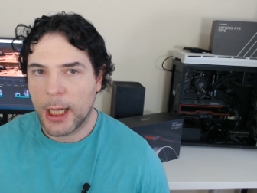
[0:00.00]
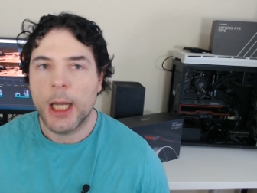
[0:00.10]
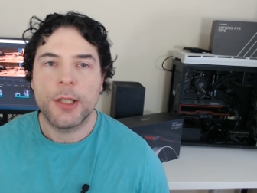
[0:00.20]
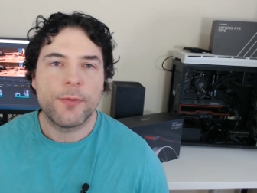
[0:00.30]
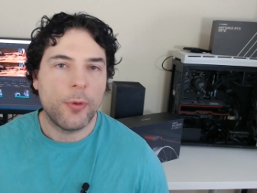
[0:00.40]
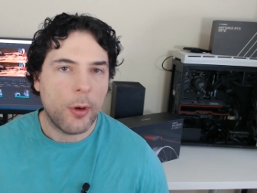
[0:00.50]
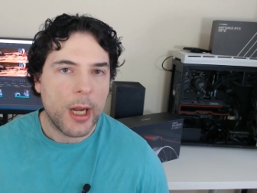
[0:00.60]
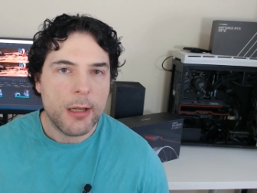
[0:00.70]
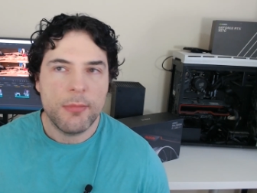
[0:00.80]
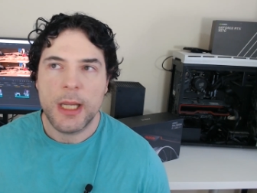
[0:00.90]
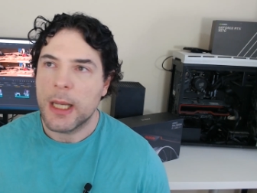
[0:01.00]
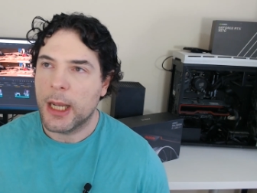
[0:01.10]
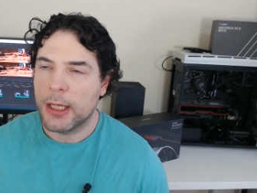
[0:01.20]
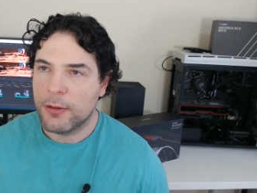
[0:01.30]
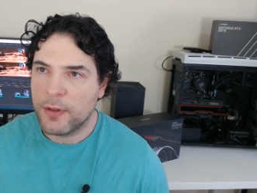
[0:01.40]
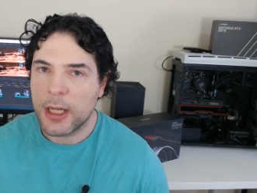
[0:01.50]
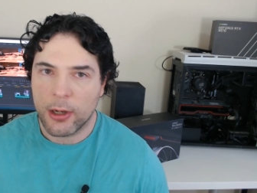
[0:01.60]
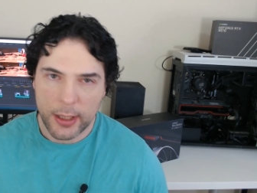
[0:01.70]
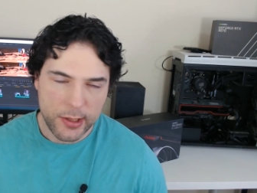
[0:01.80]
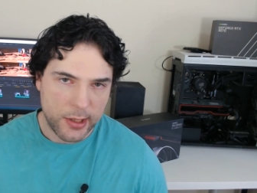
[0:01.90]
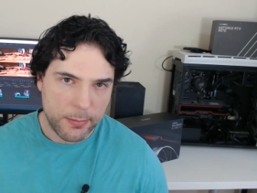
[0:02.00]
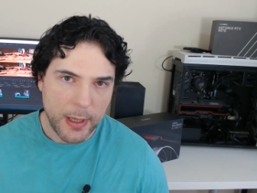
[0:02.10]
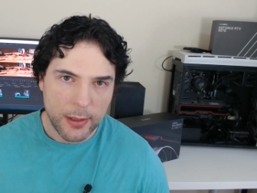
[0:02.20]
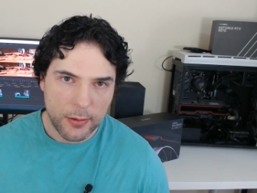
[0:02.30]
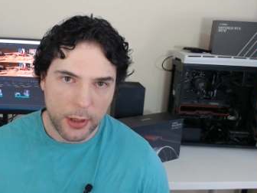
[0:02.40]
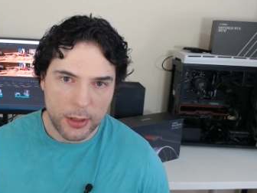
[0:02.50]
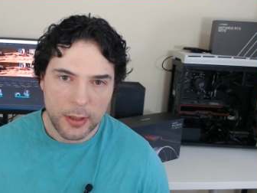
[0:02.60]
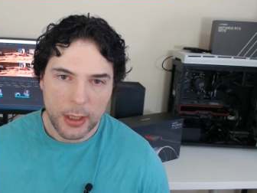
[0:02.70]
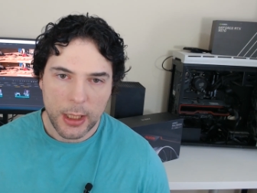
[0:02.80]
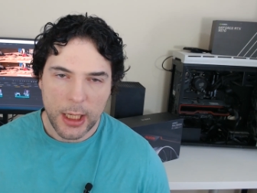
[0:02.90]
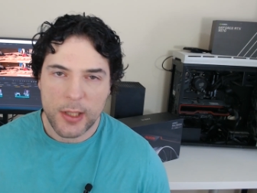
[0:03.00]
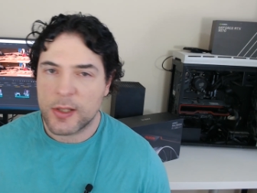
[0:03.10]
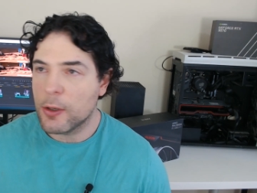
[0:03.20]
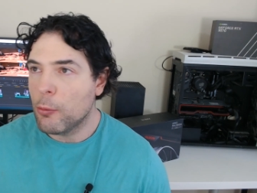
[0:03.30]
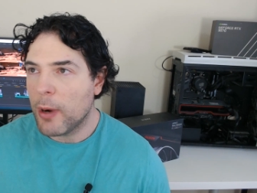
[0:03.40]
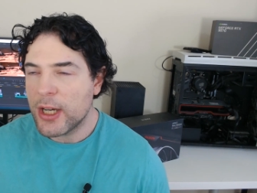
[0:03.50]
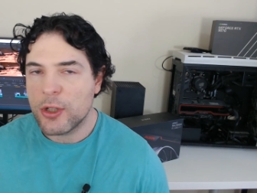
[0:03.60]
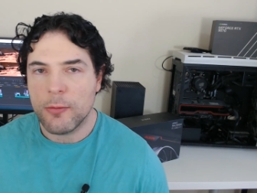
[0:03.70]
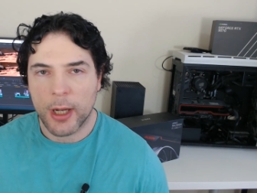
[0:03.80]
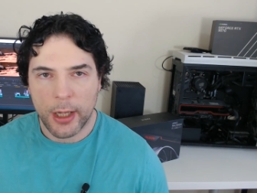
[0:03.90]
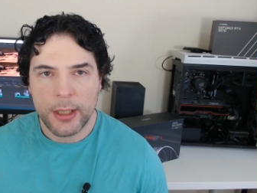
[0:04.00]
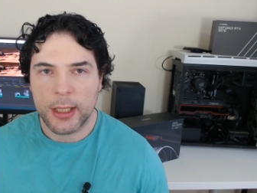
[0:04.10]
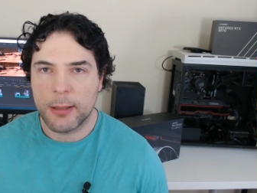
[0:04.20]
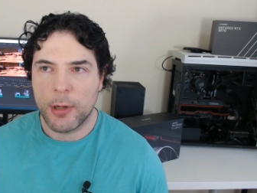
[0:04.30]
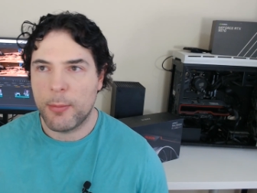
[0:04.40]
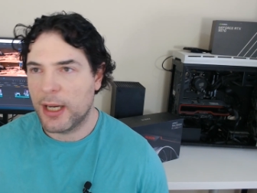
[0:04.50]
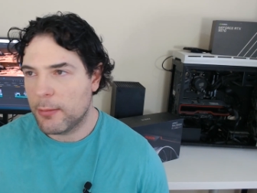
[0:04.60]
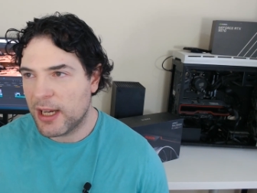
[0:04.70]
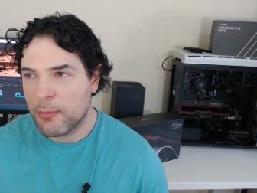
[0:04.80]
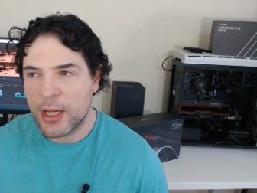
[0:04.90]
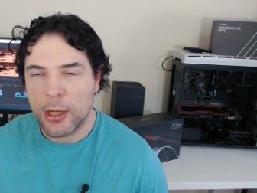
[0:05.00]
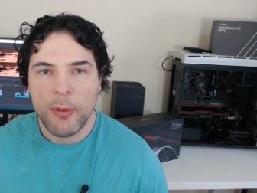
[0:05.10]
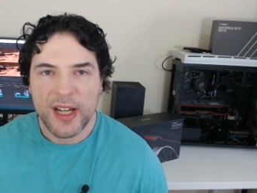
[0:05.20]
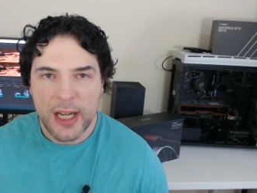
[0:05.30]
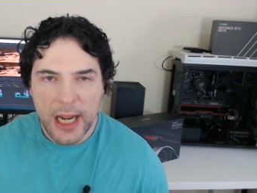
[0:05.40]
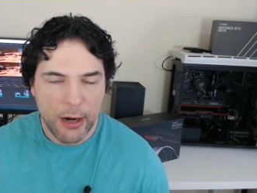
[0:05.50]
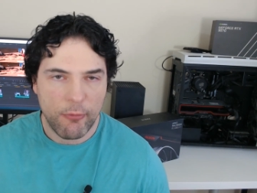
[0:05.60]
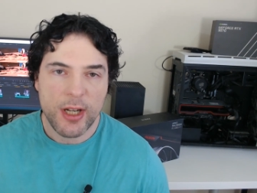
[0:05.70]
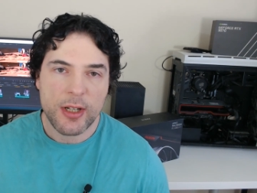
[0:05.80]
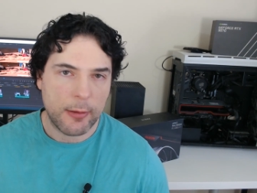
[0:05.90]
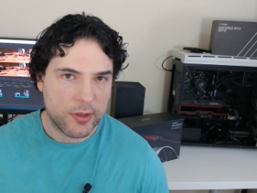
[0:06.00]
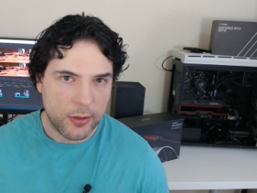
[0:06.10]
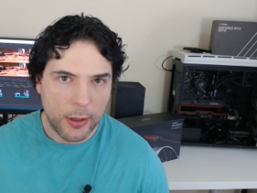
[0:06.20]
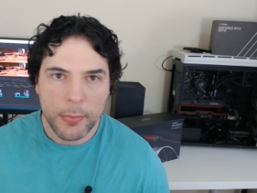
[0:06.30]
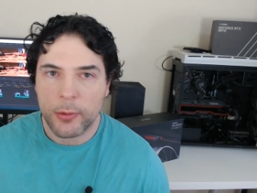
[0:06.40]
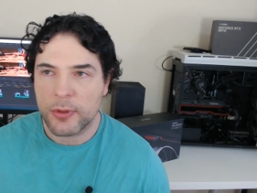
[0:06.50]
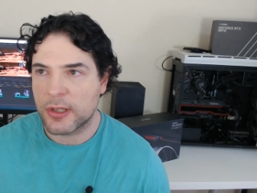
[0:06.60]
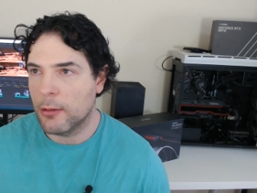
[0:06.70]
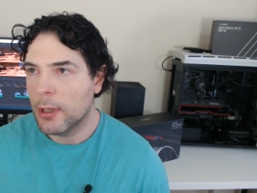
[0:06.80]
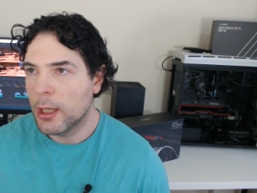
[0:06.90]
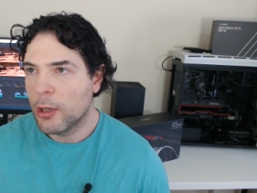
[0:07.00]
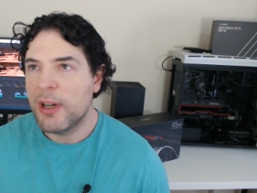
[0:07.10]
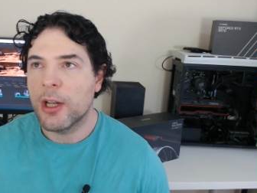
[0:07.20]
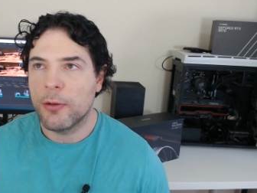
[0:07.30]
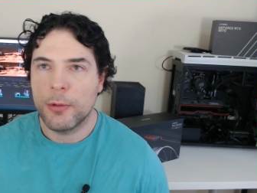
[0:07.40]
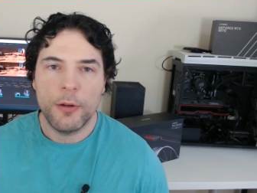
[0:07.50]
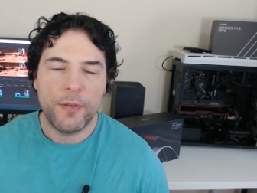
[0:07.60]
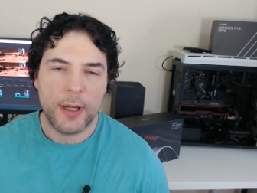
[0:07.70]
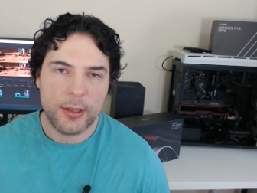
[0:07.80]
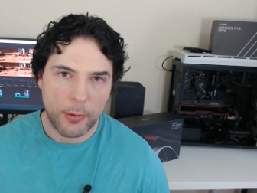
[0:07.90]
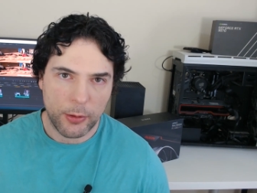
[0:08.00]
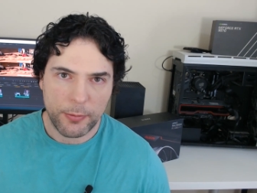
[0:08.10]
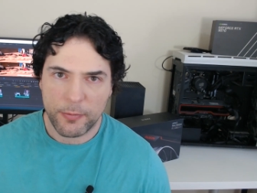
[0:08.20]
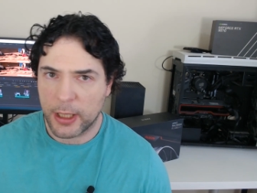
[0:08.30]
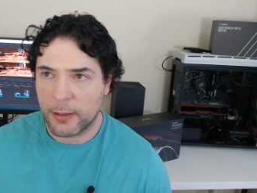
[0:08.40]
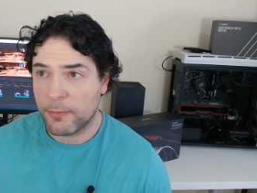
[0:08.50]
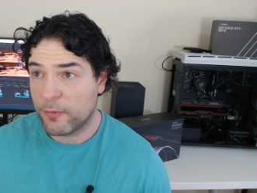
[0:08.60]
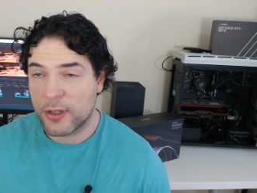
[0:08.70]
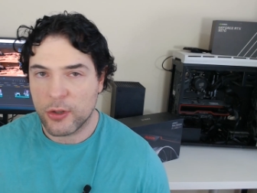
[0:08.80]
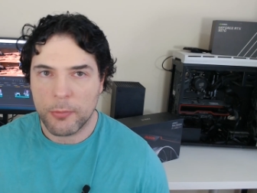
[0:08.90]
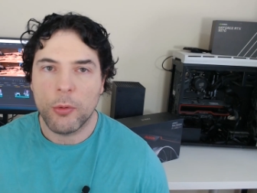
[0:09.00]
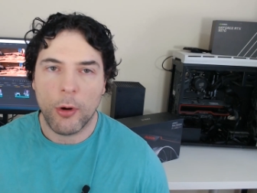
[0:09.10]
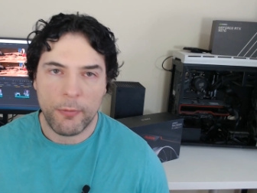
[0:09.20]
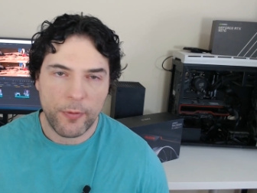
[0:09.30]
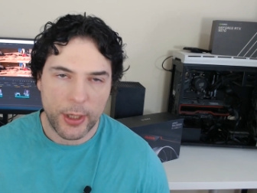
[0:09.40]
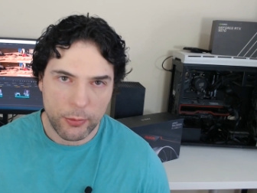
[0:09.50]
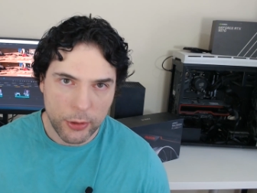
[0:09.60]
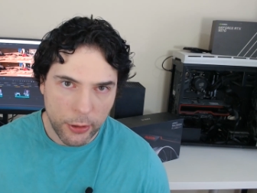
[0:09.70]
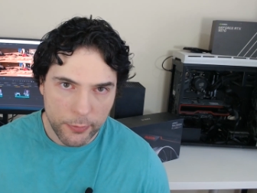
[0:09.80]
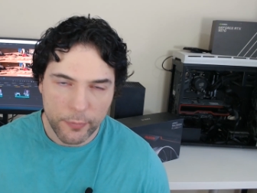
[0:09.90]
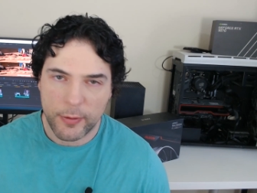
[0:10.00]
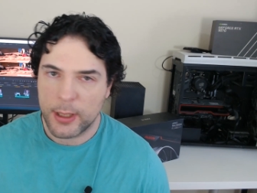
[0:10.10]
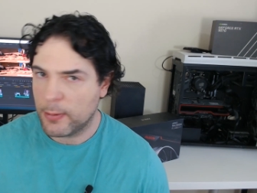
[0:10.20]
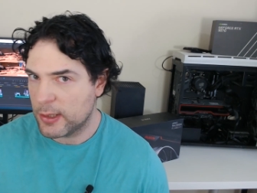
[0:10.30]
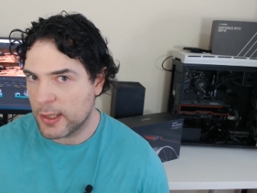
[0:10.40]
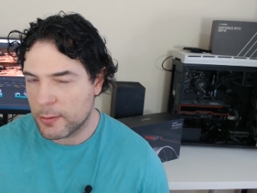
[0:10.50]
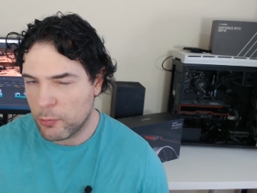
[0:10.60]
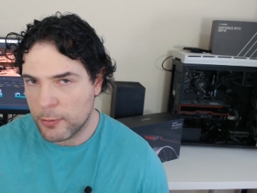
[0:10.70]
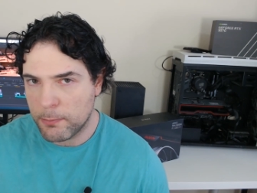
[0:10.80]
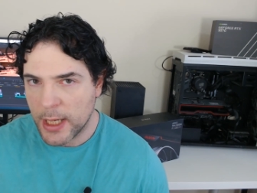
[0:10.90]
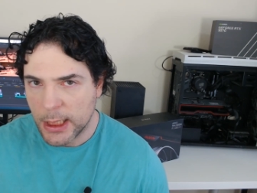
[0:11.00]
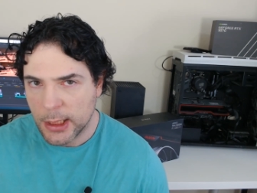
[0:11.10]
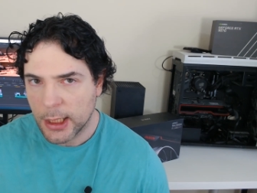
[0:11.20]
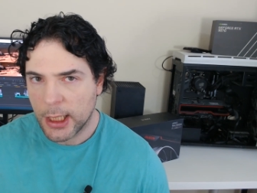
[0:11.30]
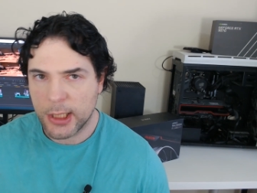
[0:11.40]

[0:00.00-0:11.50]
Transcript: As for AMD and NVIDIA, I suspect that it's still way too early at the moment. I mean, we're nowhere near retail samples, so we don't know things what, like, for example, what final clock frequencies would be.